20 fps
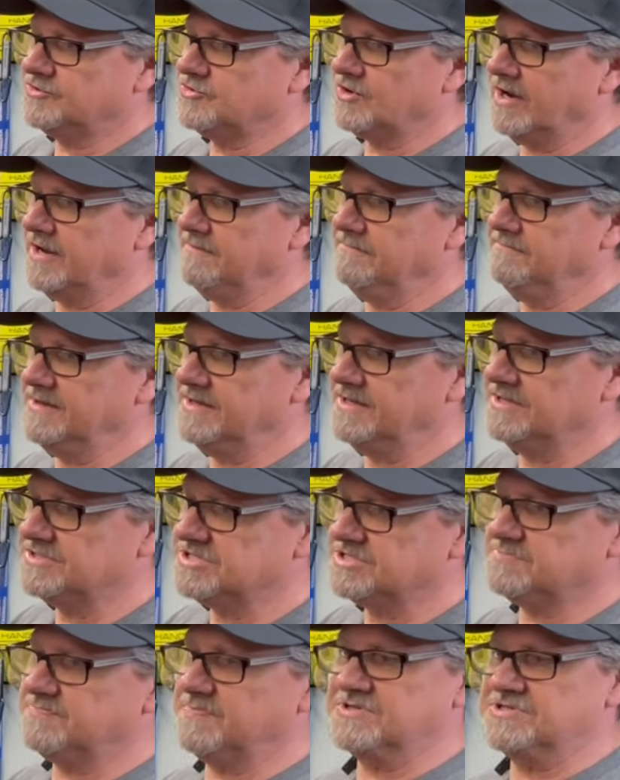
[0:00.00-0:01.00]
try and be as
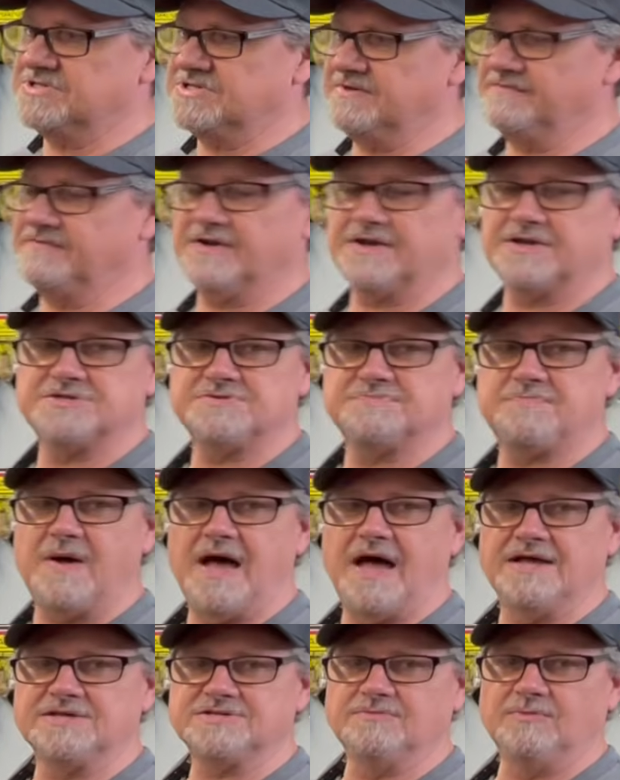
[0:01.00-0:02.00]
specific as
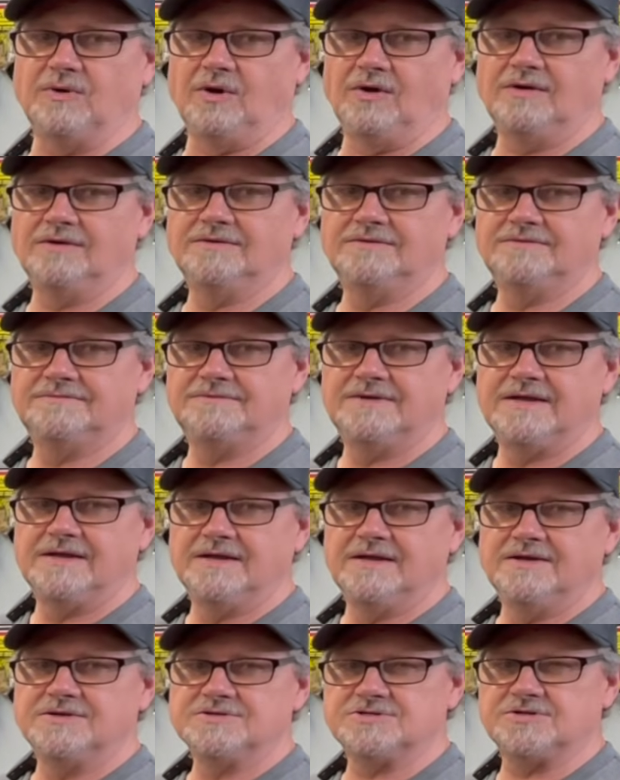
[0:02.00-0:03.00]
possible.
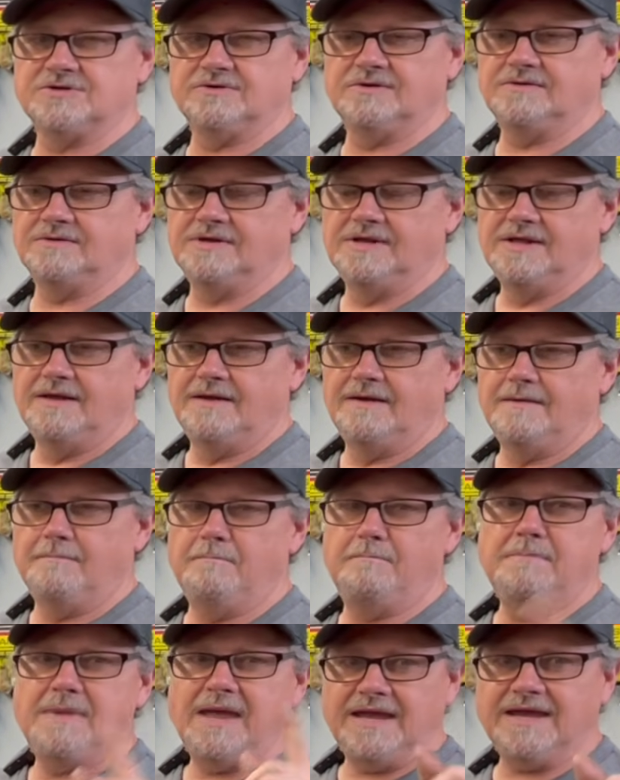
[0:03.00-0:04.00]
So
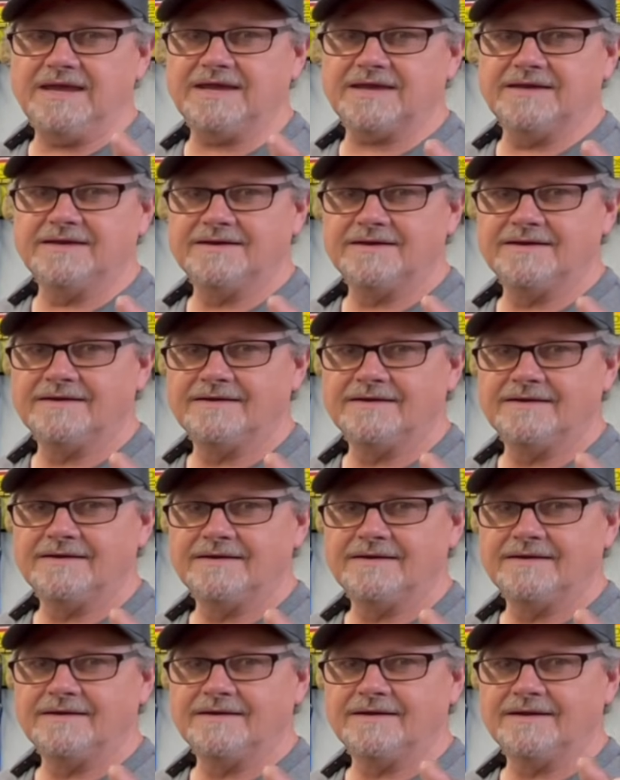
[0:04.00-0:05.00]
make
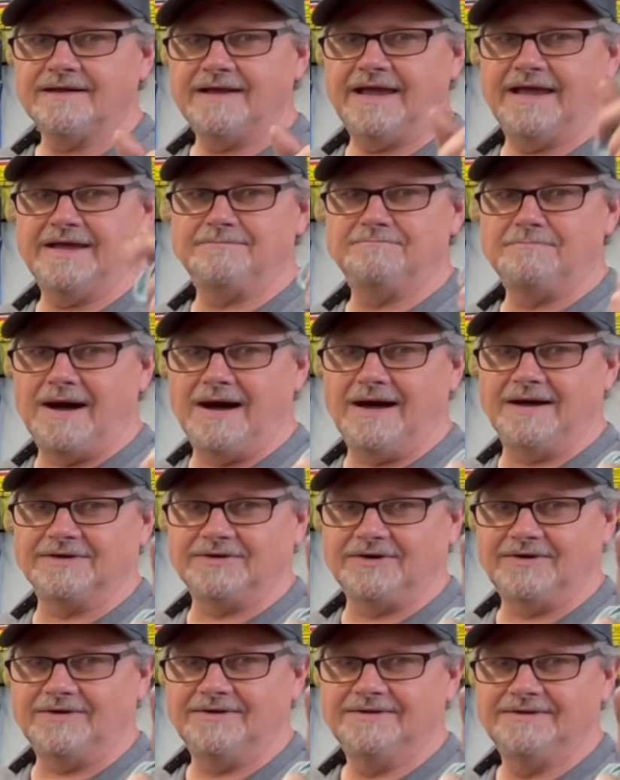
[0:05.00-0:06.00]
and
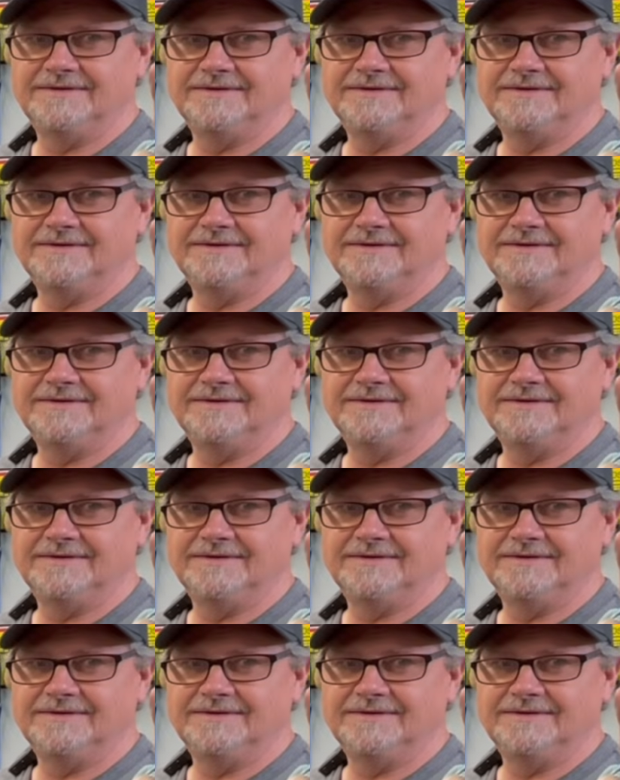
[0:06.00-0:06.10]
model.